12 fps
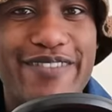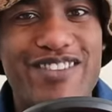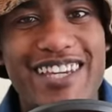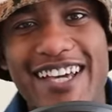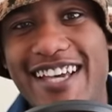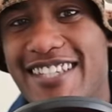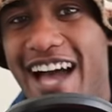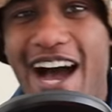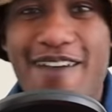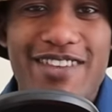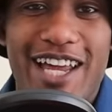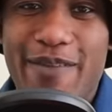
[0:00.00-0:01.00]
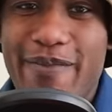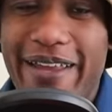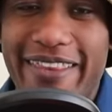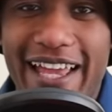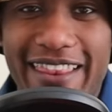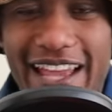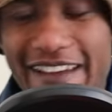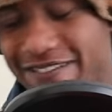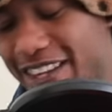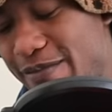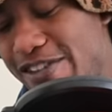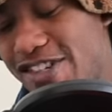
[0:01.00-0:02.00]
Because I'm not about that life,
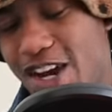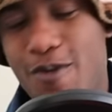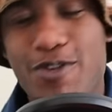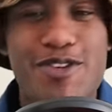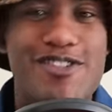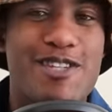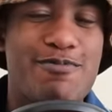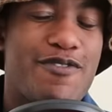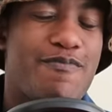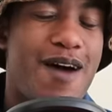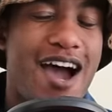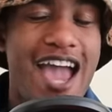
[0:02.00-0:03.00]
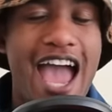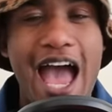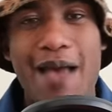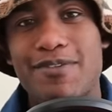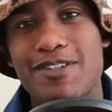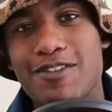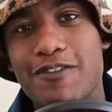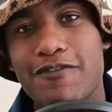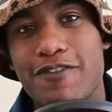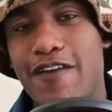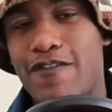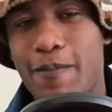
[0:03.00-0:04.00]
let me share with you some of my absolute
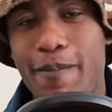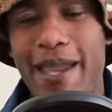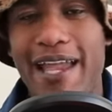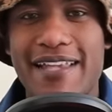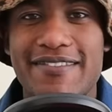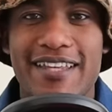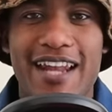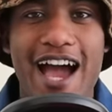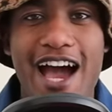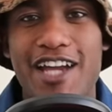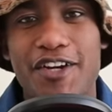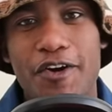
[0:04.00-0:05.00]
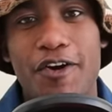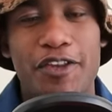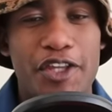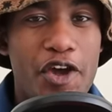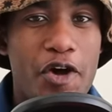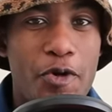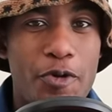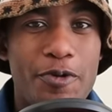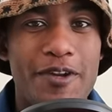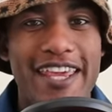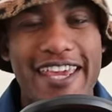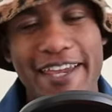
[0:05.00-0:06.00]
favorite pants that I currently
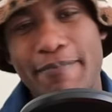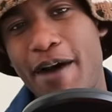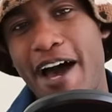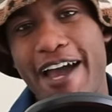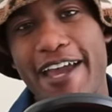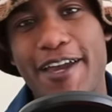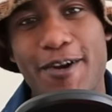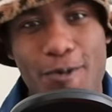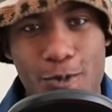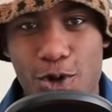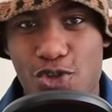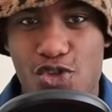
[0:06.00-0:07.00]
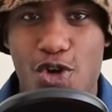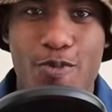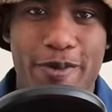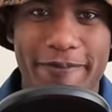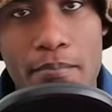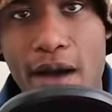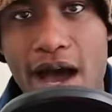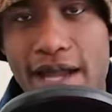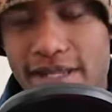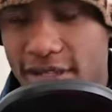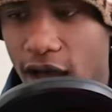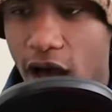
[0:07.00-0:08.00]
own in my wardrobe. My
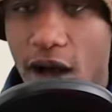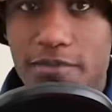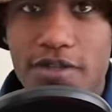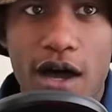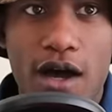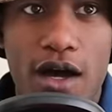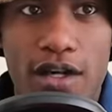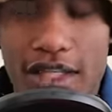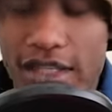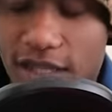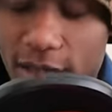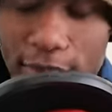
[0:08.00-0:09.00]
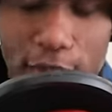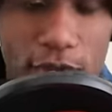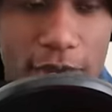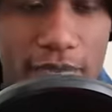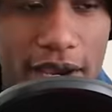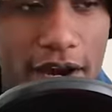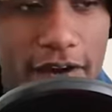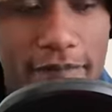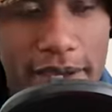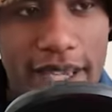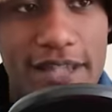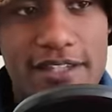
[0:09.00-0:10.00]
top dog, the number one pair of
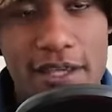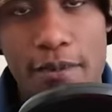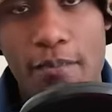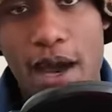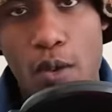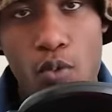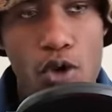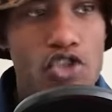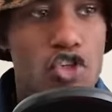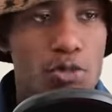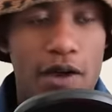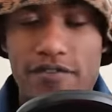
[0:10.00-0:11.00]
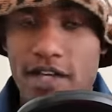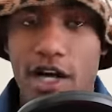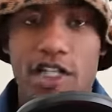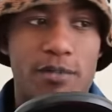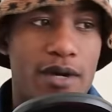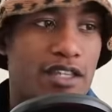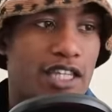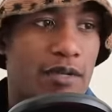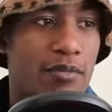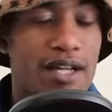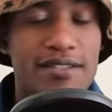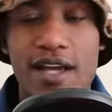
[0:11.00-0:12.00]
pants in my wardrobe, I've talked about
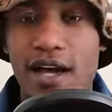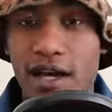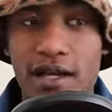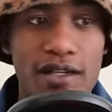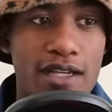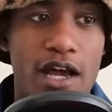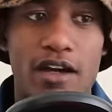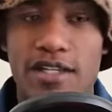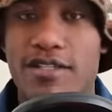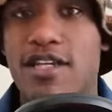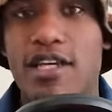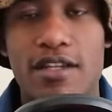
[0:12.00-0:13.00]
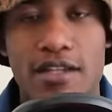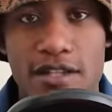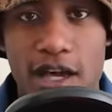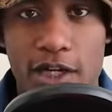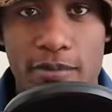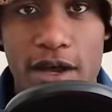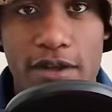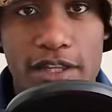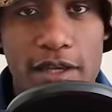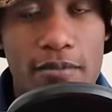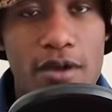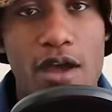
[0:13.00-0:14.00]
them a ton and I'll continue to talk about
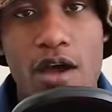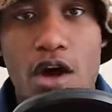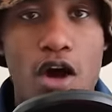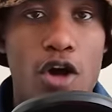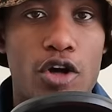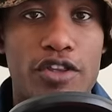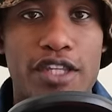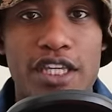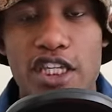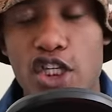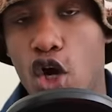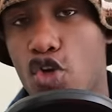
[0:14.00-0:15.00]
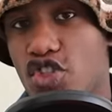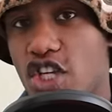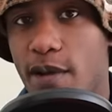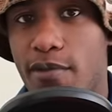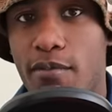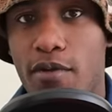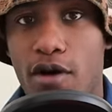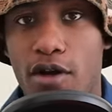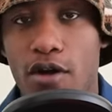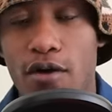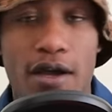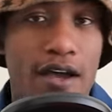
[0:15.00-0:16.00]
them, are the Yohji
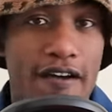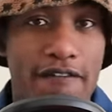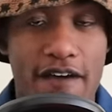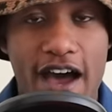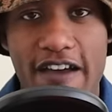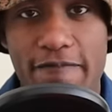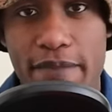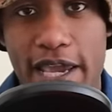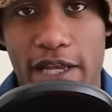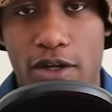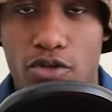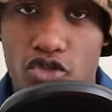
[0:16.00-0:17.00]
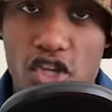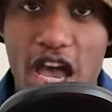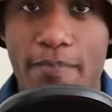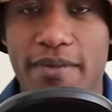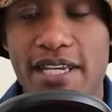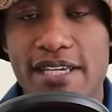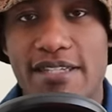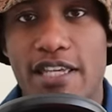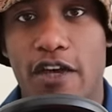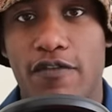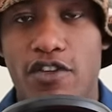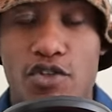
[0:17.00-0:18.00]
Yamamoto 5-panel Japanese
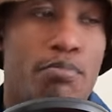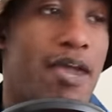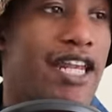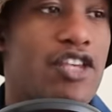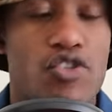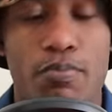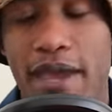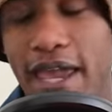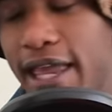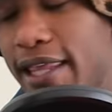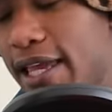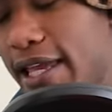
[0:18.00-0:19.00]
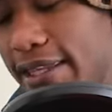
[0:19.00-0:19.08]
selvage made in Japan